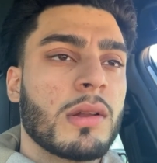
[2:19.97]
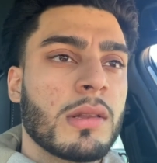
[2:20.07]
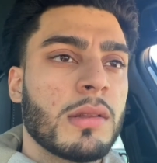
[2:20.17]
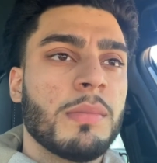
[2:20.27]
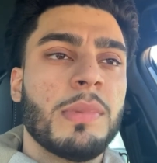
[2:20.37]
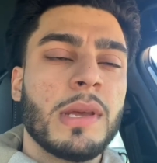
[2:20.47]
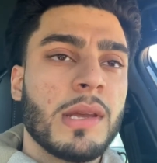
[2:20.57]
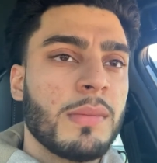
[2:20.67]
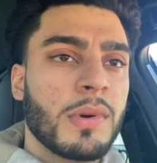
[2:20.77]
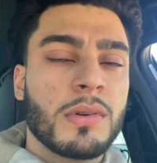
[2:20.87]
The
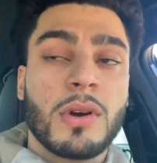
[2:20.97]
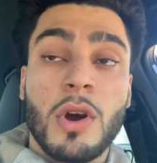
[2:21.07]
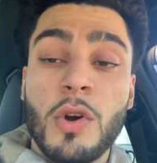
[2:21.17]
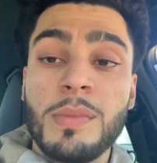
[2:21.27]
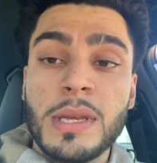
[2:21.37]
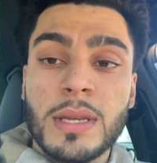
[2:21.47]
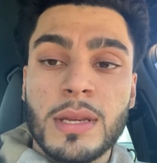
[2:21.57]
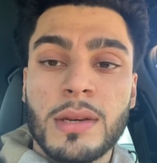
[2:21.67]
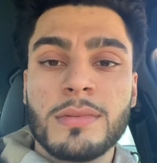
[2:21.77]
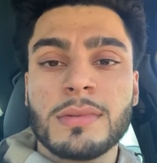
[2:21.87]
beam, bro. Kobe.
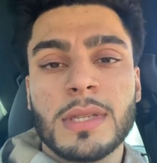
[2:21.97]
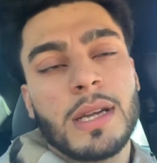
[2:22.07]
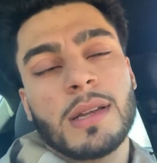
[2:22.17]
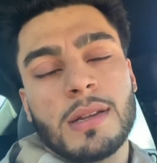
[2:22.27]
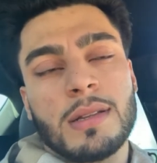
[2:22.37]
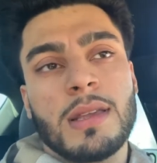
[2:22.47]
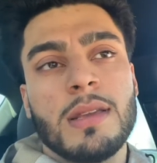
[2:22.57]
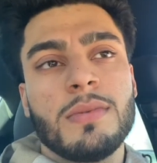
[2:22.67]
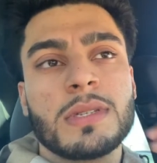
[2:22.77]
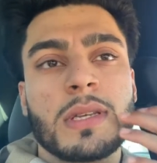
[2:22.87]
It was like
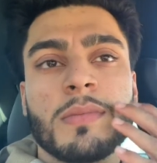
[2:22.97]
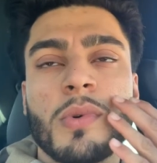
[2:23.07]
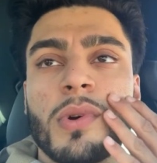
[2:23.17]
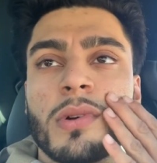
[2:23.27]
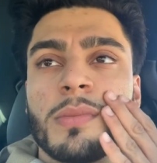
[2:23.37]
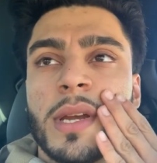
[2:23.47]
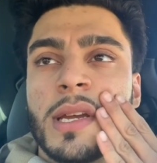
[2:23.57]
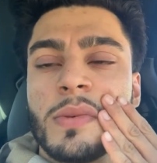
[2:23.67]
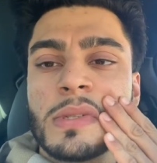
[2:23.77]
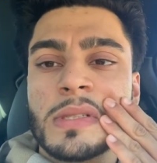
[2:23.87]
he was immortal, man.
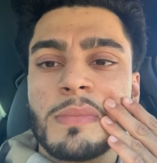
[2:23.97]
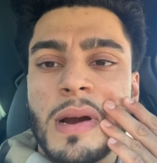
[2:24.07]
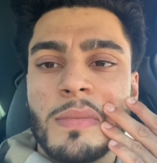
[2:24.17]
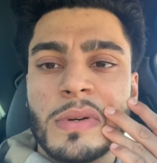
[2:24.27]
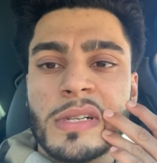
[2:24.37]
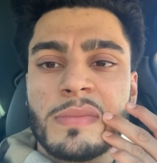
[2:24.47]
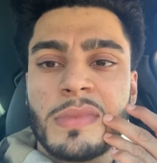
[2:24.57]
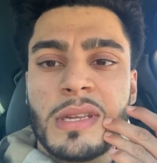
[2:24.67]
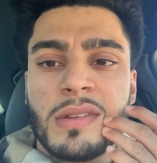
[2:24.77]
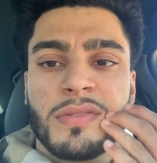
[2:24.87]
He was a Mamba,
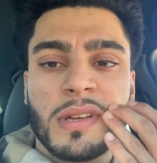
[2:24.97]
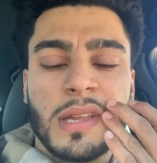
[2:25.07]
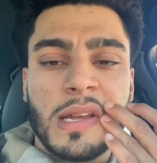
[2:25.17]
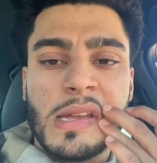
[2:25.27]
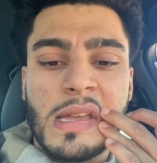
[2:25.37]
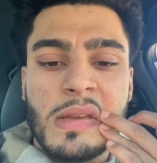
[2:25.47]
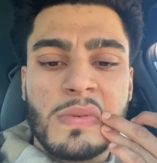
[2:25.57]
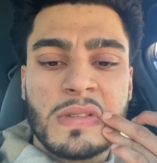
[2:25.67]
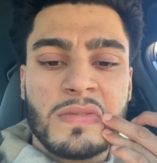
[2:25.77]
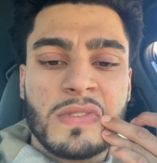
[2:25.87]
and it felt like he
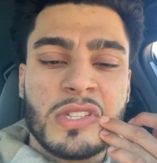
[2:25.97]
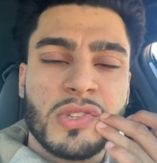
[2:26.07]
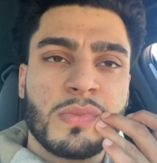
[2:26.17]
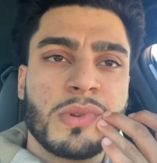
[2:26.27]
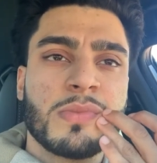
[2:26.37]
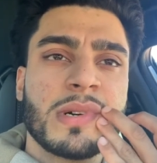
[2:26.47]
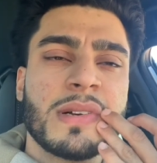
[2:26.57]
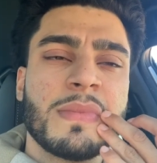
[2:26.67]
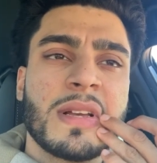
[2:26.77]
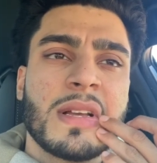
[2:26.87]
was invincible.
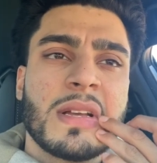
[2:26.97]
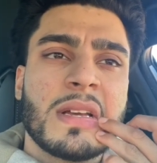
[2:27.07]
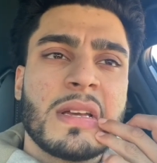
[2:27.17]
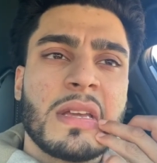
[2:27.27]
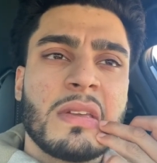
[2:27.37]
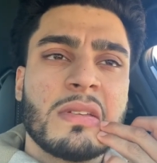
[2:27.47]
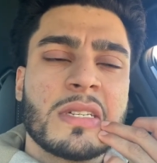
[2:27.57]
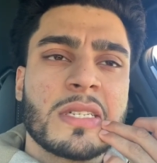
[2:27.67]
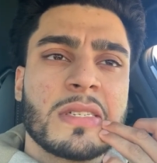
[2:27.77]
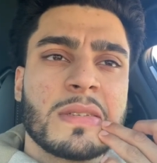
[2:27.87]
But it
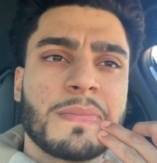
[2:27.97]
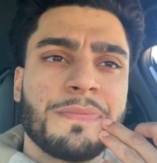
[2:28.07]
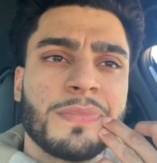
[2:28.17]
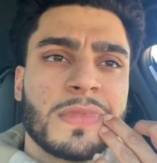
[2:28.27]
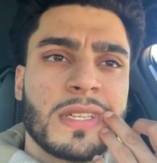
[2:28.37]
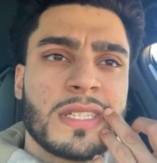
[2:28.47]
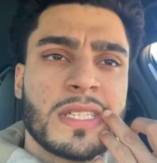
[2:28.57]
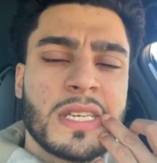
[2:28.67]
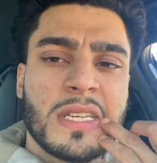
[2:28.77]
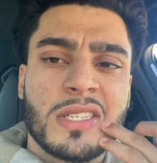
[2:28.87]
just
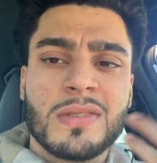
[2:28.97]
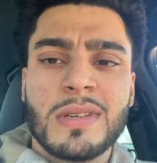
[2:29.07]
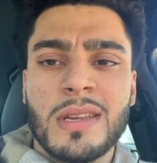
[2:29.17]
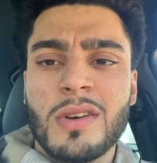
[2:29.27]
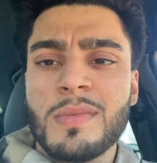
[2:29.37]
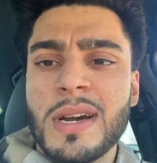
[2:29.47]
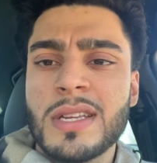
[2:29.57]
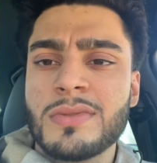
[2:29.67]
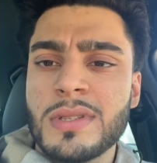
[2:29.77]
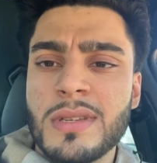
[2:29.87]
hits you that
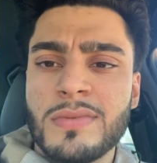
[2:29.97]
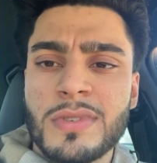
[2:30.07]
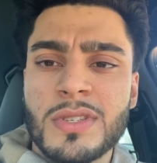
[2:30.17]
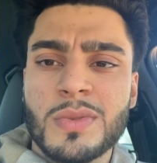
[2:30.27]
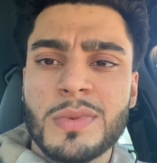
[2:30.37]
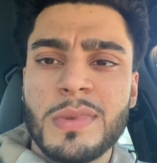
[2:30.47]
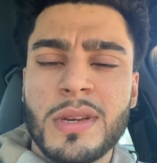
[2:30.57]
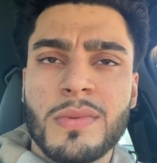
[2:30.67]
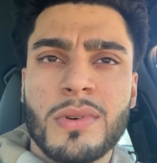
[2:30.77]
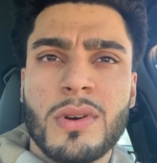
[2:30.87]
nobody's really invincible,
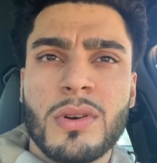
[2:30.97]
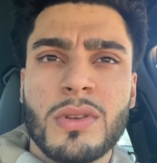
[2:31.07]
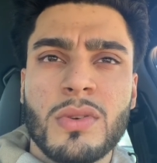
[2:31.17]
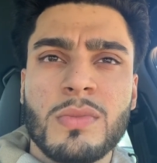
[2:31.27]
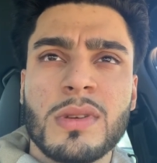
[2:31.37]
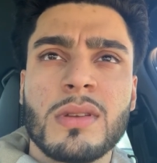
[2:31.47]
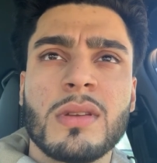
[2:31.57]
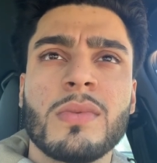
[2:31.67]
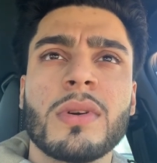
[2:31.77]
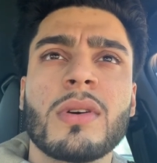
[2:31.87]
man. We're all human,
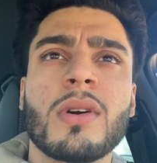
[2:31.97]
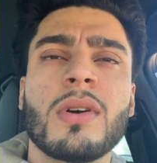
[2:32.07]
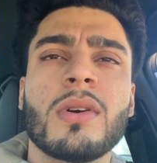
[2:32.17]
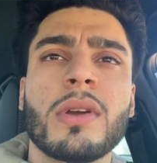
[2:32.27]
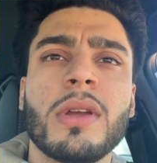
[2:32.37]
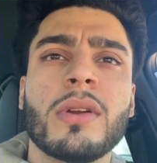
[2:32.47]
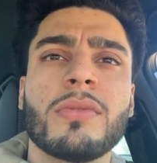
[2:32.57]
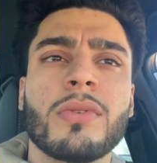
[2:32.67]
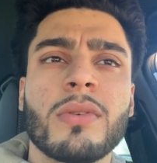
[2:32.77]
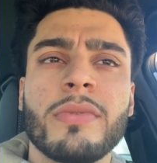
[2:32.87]
and we're all here
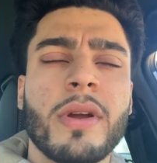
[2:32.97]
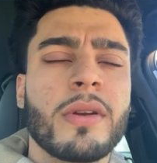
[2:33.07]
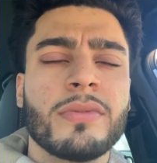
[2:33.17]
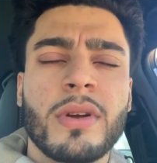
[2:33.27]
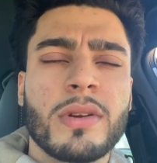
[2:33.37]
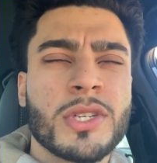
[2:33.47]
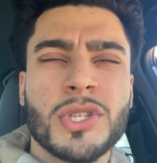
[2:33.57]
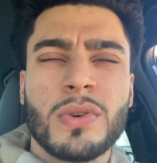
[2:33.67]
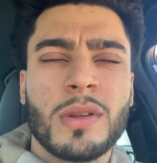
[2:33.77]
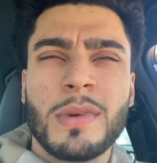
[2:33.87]
for a very
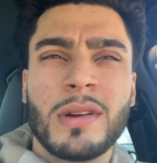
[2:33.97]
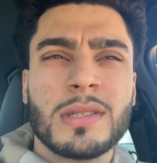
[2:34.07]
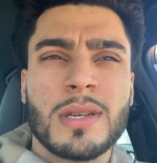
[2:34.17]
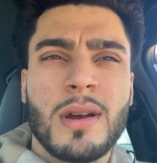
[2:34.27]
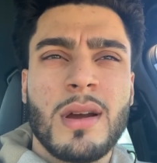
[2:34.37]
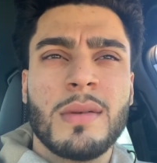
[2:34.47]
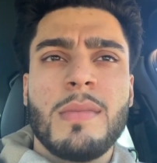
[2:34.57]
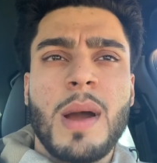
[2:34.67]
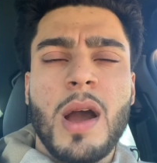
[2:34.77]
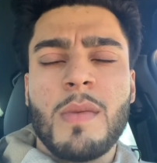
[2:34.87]
short amount of time.
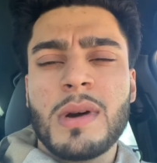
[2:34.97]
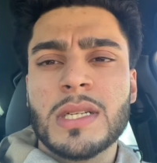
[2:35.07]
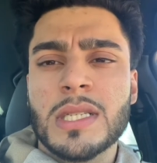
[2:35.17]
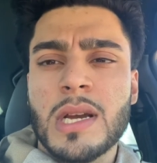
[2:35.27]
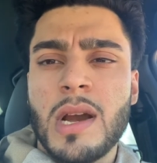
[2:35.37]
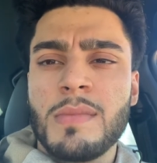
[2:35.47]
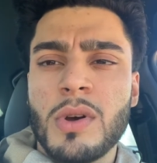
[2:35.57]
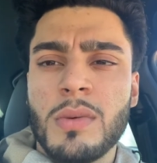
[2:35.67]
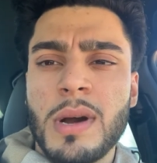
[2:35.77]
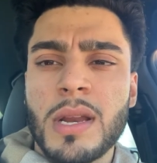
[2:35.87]
How much time,
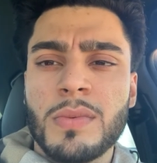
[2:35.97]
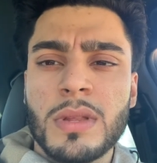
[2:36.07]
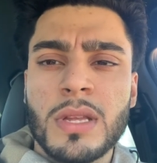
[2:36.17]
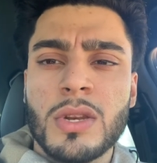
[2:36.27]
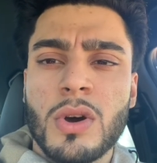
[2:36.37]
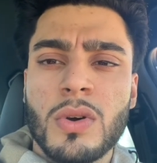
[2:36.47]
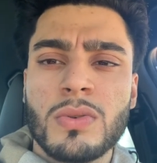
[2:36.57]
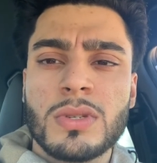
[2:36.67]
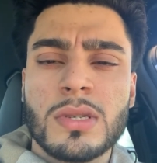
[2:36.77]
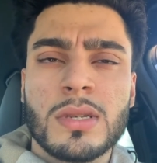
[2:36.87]
nobody really
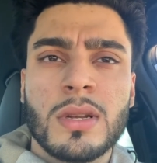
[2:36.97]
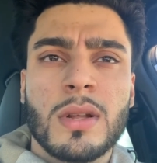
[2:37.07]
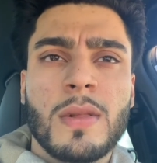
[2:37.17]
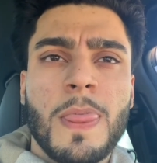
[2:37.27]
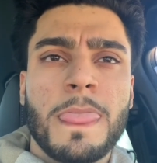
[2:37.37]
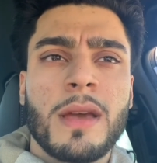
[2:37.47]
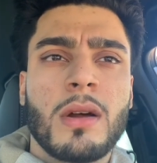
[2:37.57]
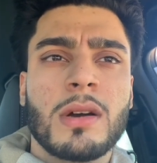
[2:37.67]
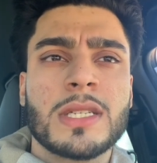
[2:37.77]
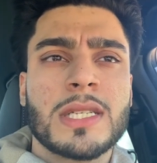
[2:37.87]
knows. It
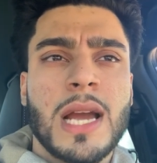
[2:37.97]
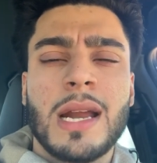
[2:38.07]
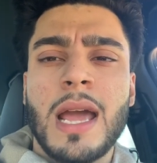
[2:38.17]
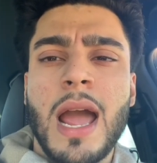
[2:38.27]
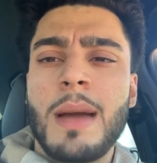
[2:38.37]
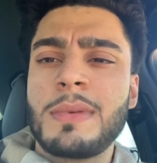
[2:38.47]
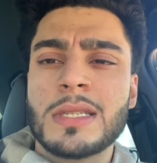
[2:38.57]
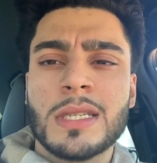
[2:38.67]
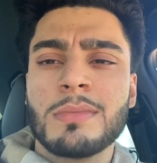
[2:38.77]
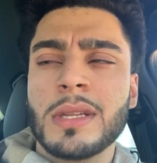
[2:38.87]
all just kind of
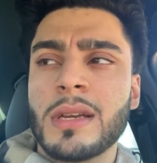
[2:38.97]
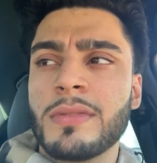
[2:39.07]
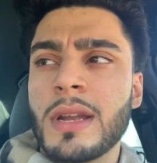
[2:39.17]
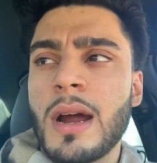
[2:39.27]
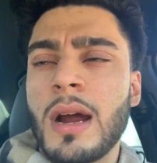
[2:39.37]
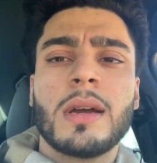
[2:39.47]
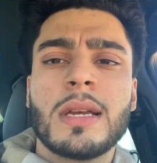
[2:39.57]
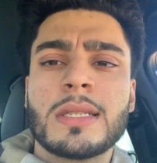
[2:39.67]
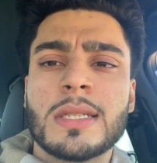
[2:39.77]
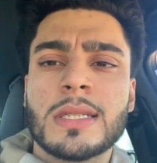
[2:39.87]
happens in the blink of an eye.
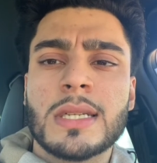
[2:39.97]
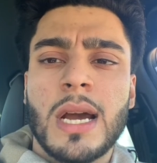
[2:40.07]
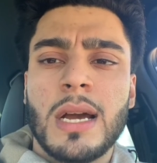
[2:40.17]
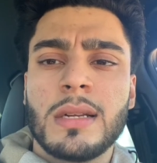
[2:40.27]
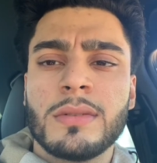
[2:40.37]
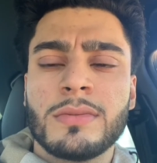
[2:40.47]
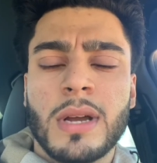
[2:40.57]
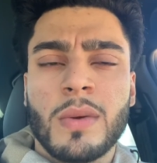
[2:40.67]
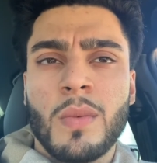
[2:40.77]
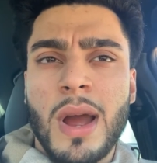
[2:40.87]
It's just kind of
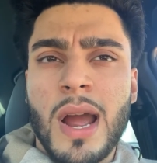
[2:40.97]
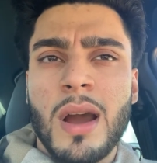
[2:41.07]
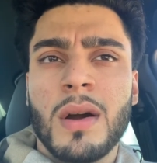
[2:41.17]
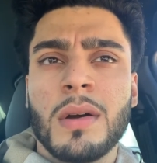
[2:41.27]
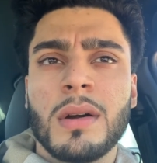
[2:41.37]
like, wow.